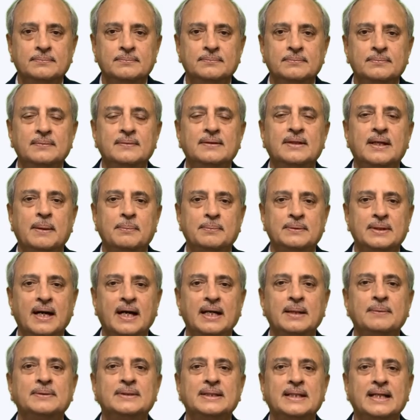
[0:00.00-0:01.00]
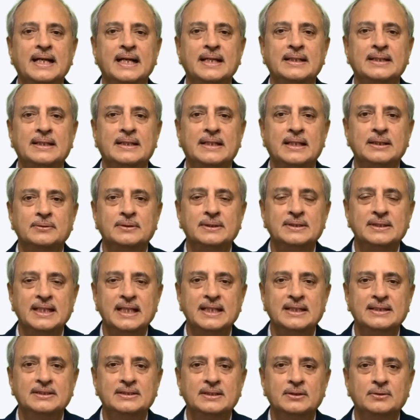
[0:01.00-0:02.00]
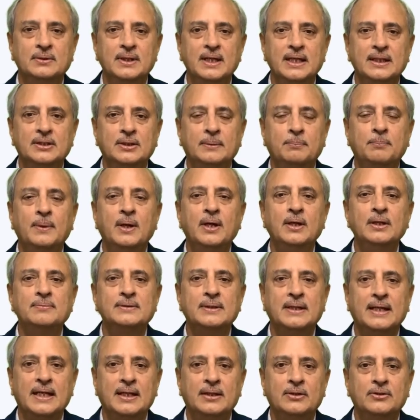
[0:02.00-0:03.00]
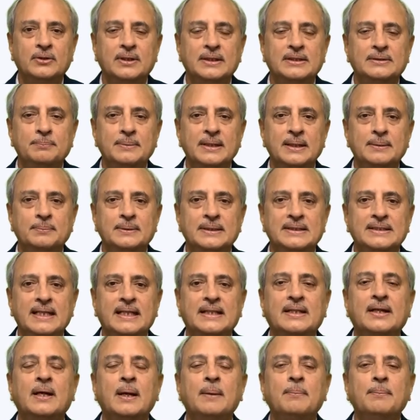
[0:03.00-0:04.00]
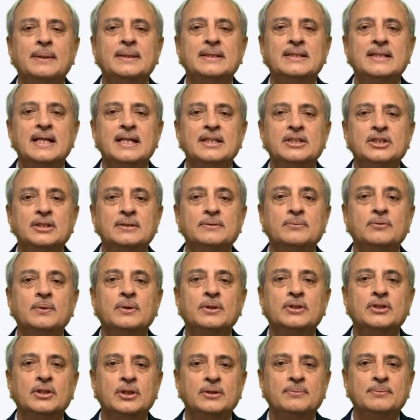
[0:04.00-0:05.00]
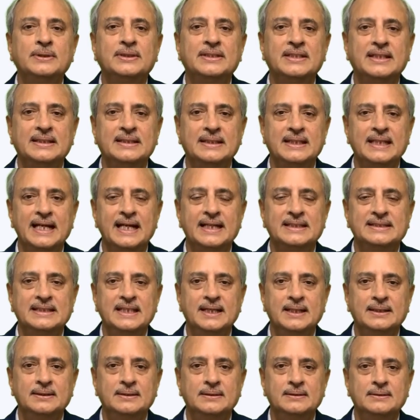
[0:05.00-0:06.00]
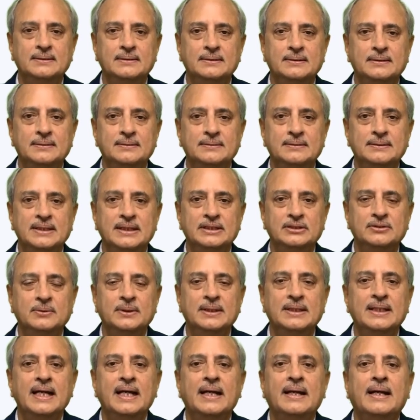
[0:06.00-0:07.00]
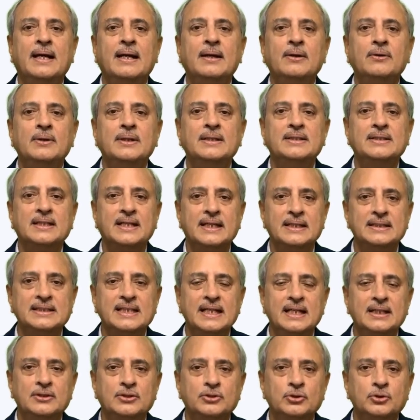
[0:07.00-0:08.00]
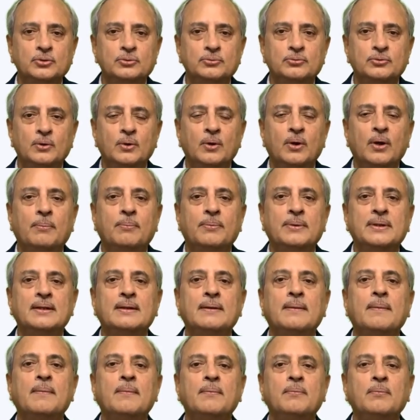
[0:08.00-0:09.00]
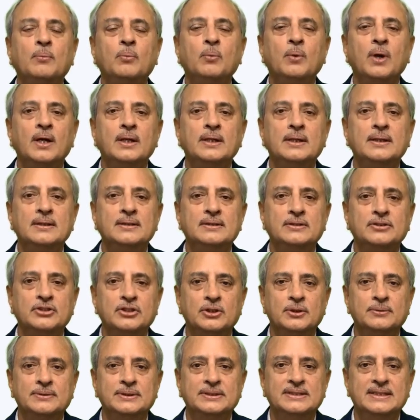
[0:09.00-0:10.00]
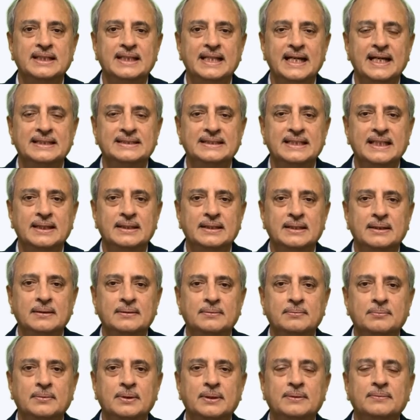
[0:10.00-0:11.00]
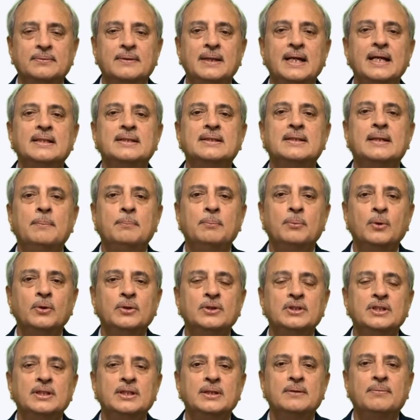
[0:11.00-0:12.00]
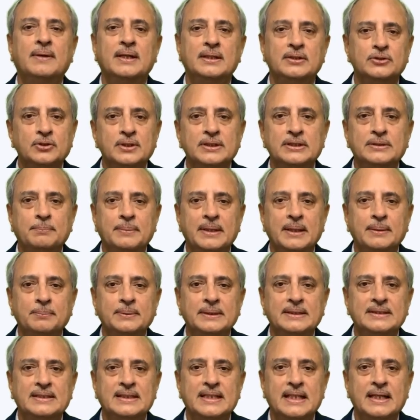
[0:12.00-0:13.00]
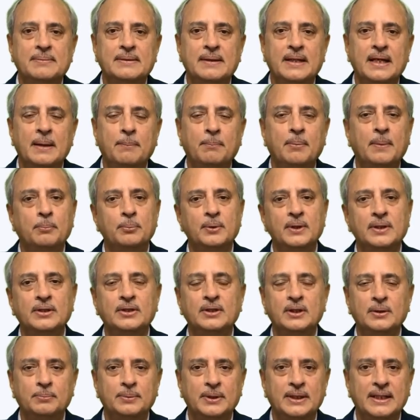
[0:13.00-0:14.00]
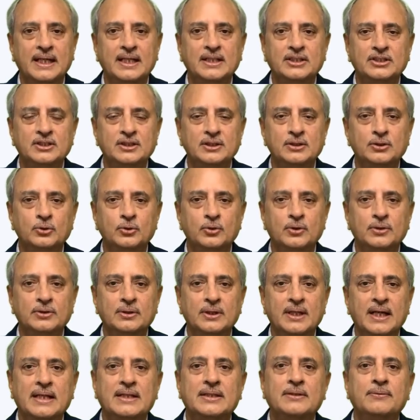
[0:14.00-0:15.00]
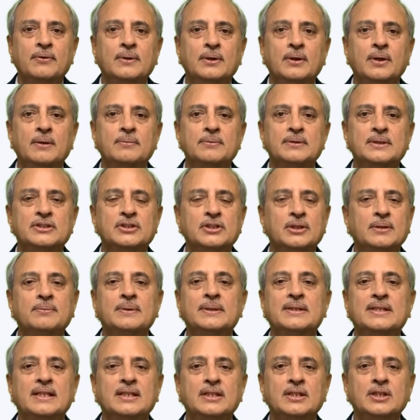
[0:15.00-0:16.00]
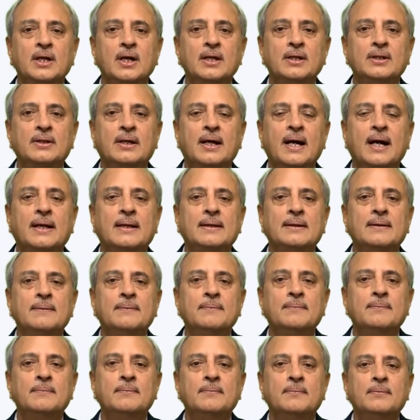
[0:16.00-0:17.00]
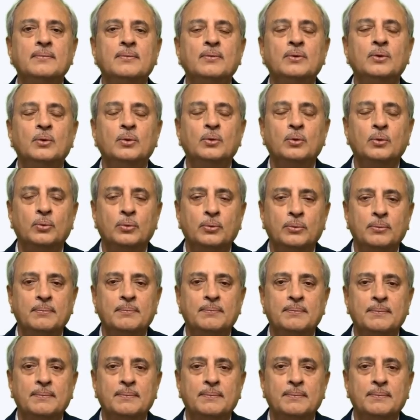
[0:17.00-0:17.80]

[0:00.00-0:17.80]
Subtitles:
Sometimes the entity retains the right to part of the interest payments as compensation for servicing the asset. This retained interest can take two forms. One, servicing asset, reflects the portion of interest payments given up upon termination or transfer of the servicing contract. 2.